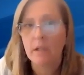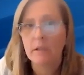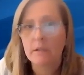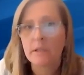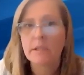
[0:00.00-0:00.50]

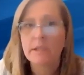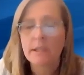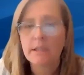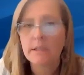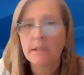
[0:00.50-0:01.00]
The
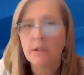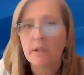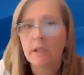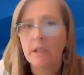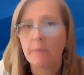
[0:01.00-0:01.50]

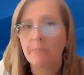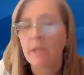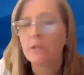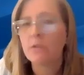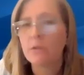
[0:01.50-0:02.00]
CDC
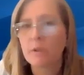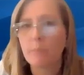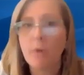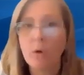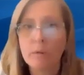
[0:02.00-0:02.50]
is using
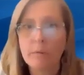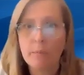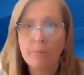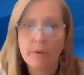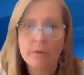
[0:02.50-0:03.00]
multiple
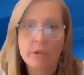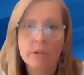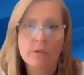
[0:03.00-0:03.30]
approaches